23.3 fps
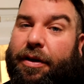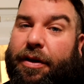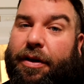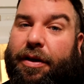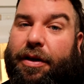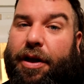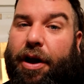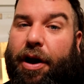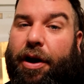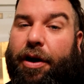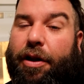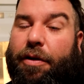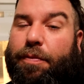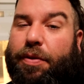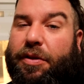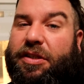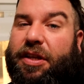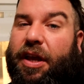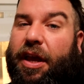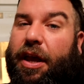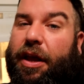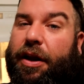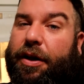Garden
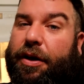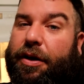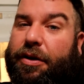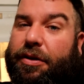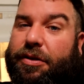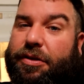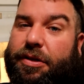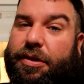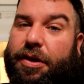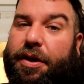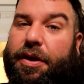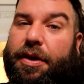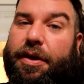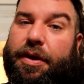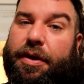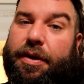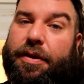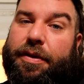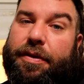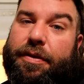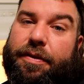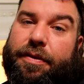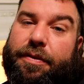potatoes,
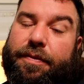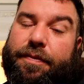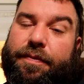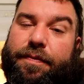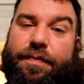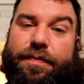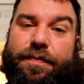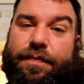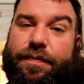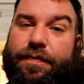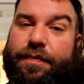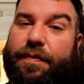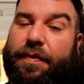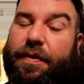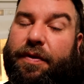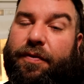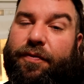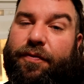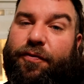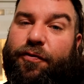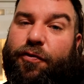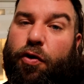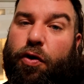
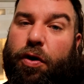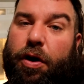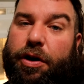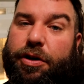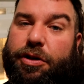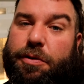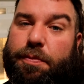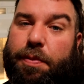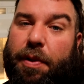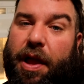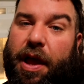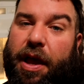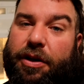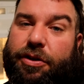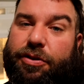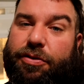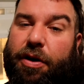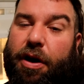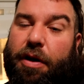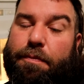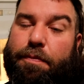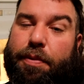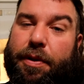foraged black
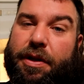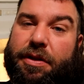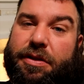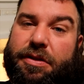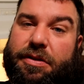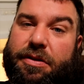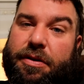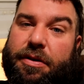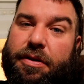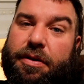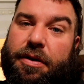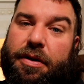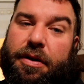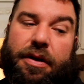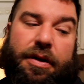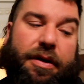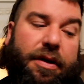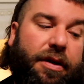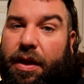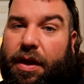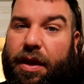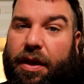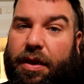trumpets,
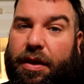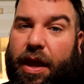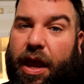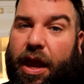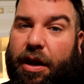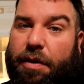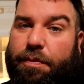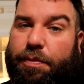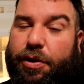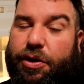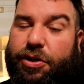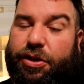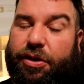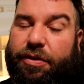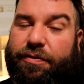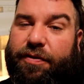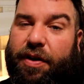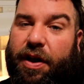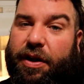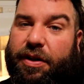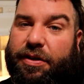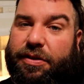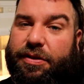hand butchered
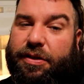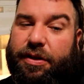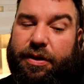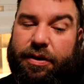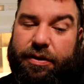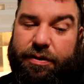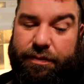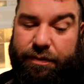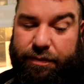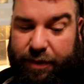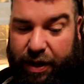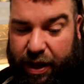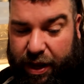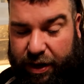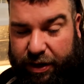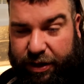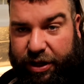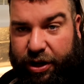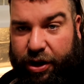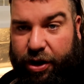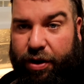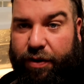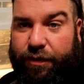venison, hand
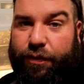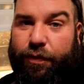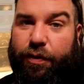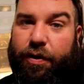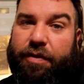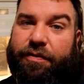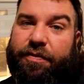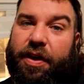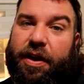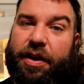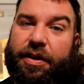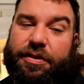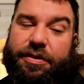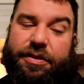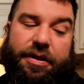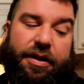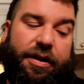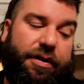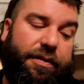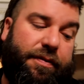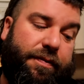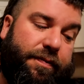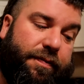cared for
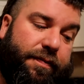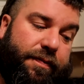venison.